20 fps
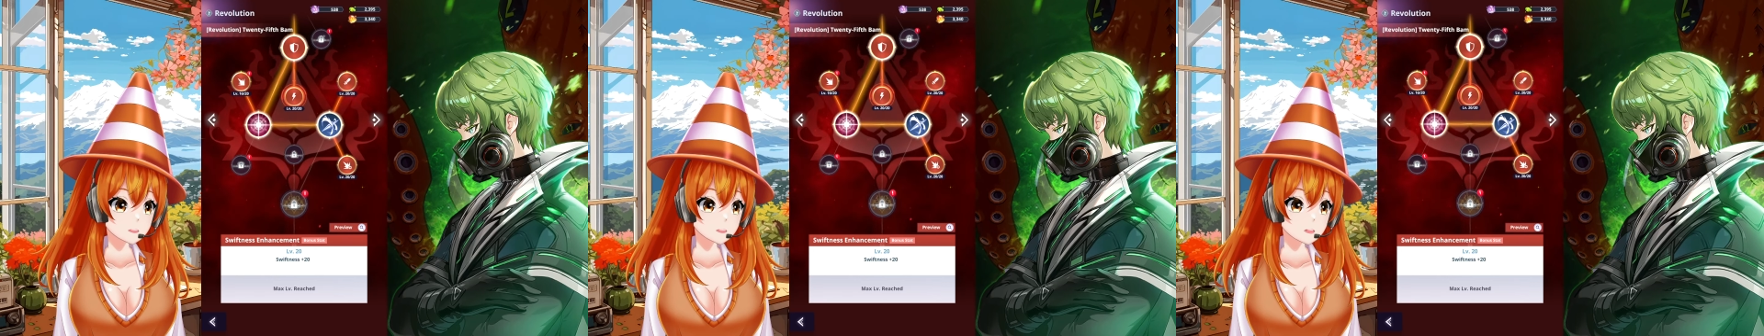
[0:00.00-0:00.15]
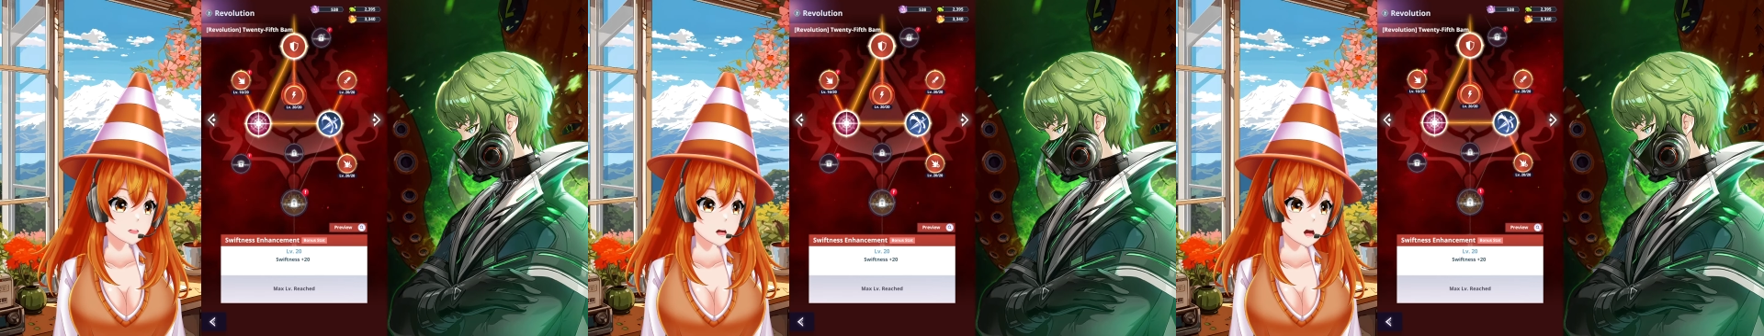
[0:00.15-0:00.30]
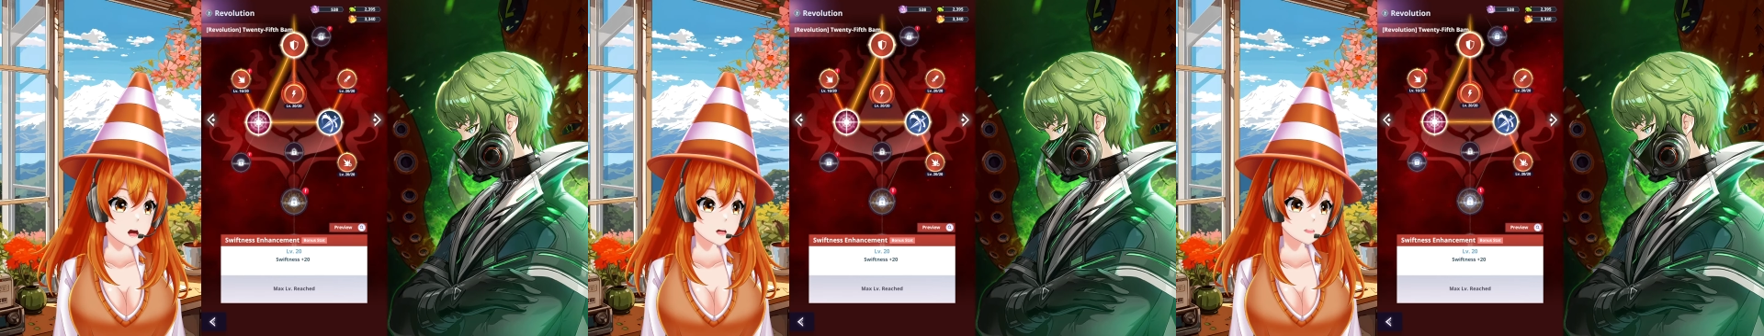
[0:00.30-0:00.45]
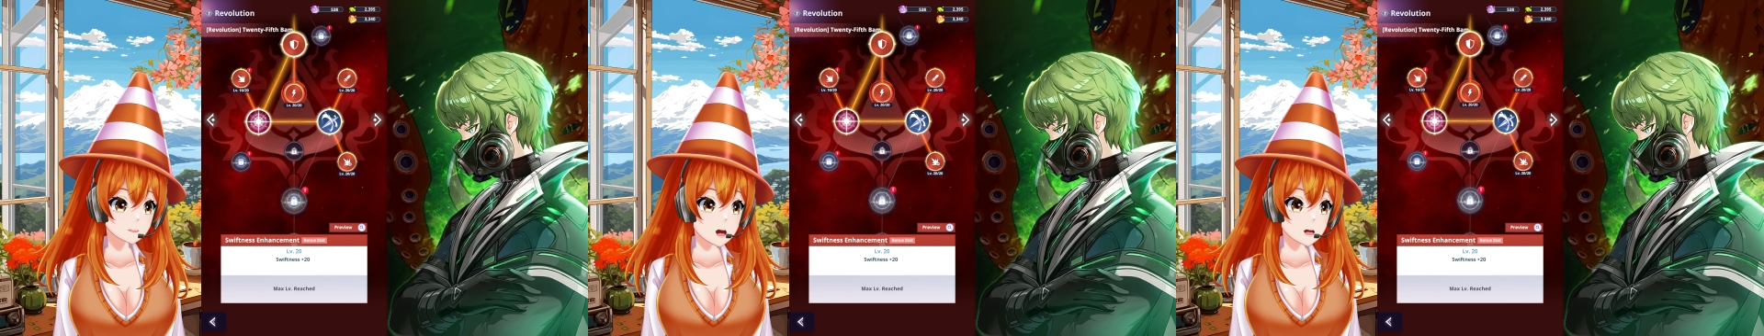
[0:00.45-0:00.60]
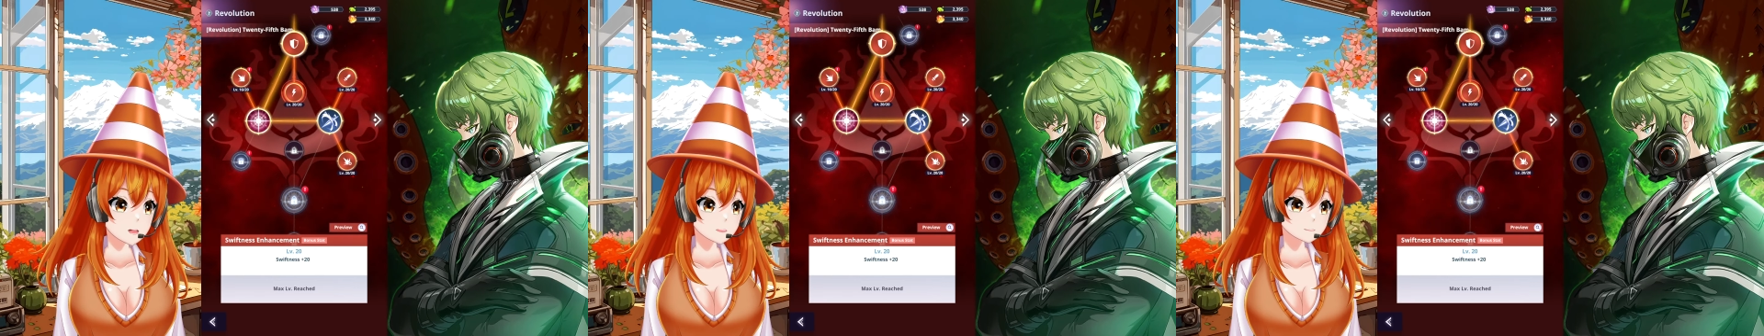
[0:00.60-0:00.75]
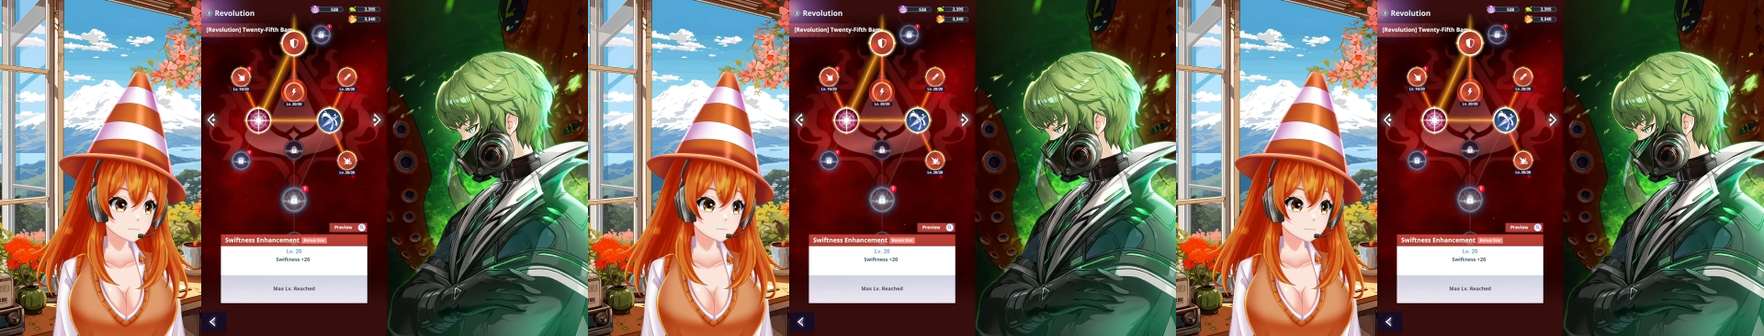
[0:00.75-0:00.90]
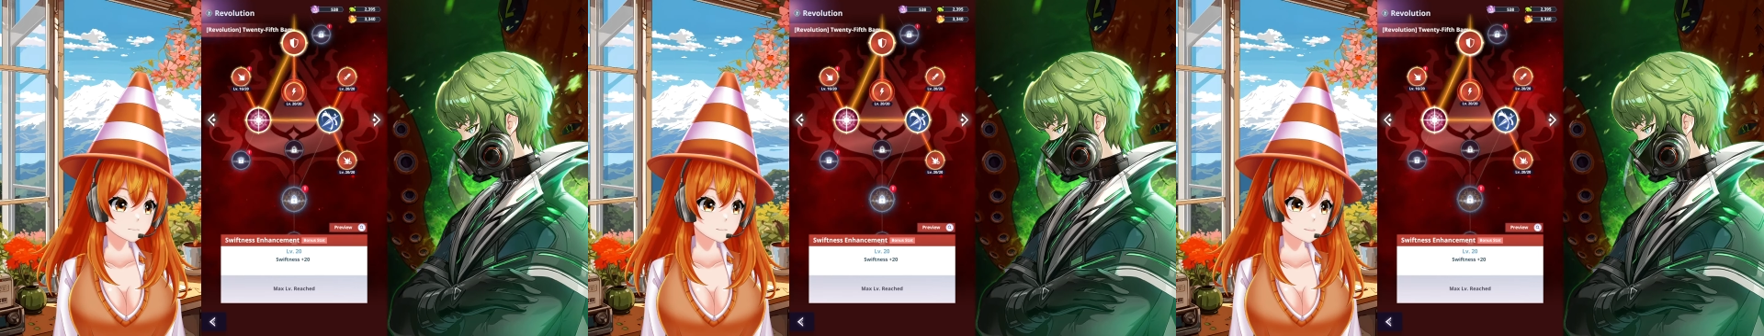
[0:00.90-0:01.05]
And you can leave
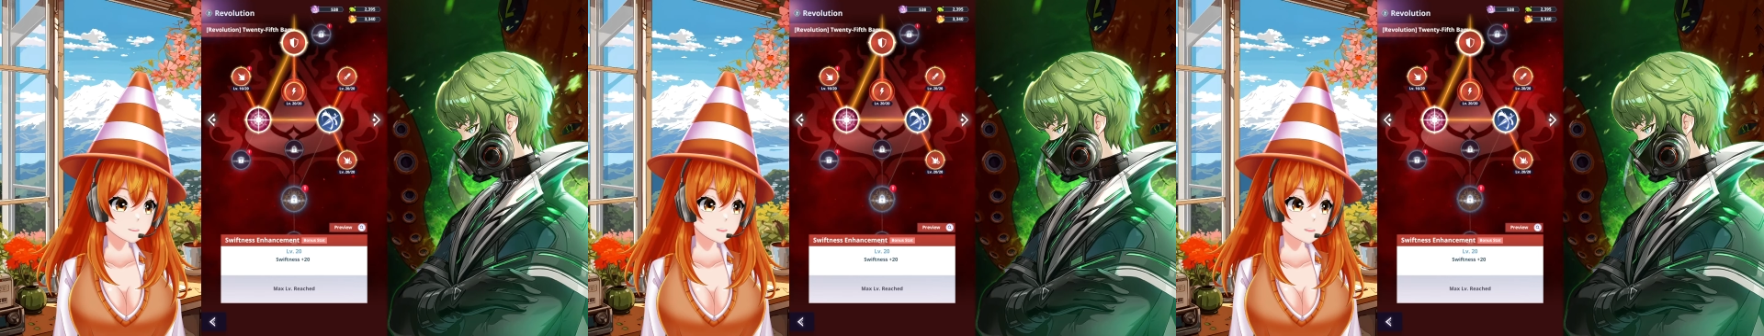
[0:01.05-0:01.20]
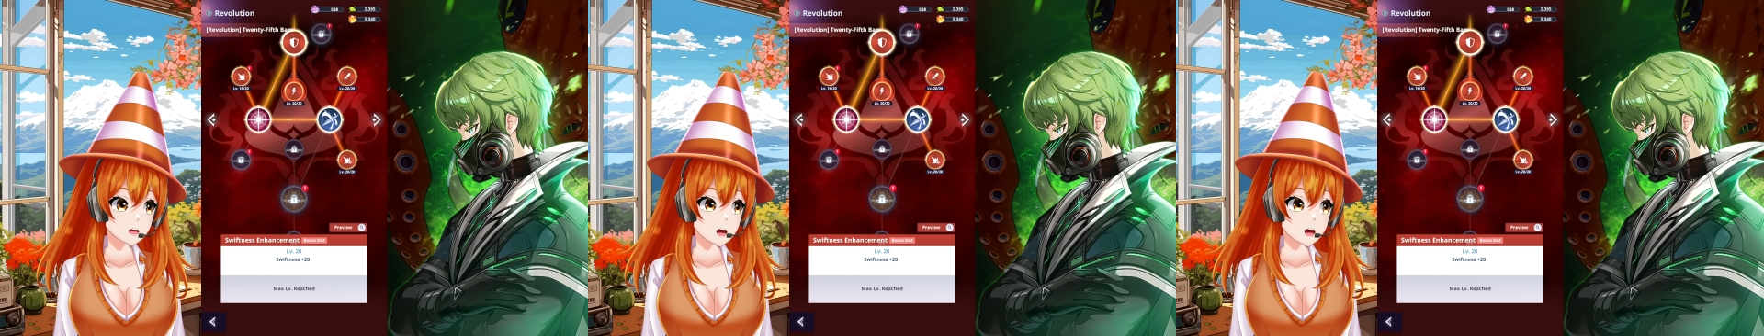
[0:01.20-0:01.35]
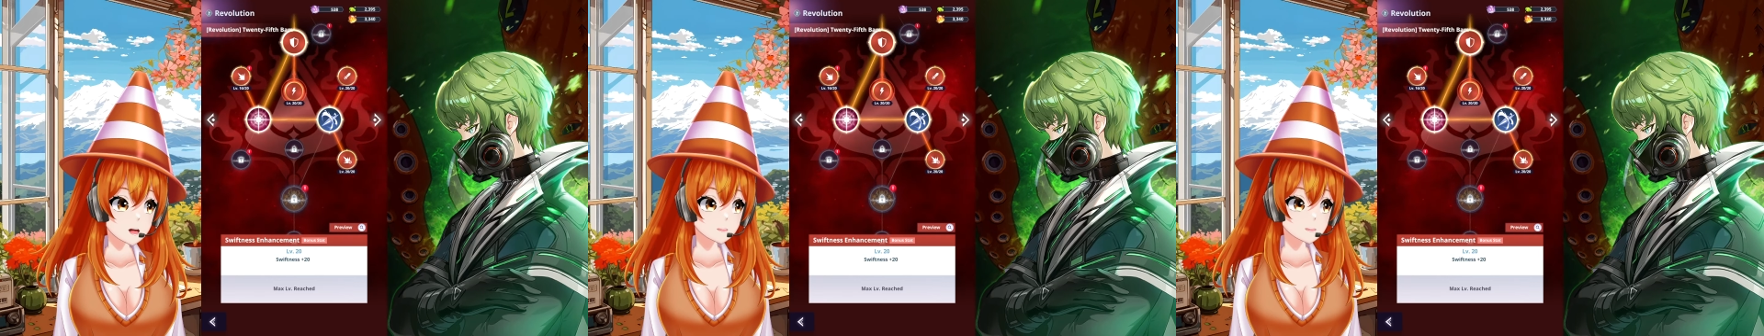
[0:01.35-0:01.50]
crit rate and crit